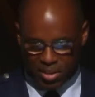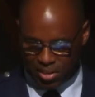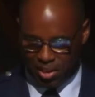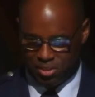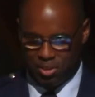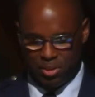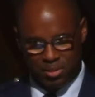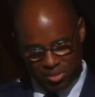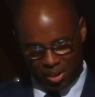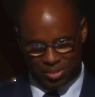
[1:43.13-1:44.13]
And I'll
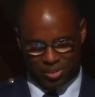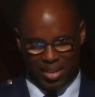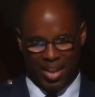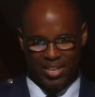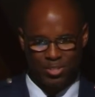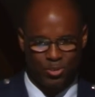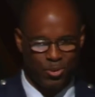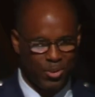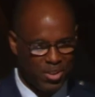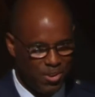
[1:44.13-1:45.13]
talk Dr. Kastner,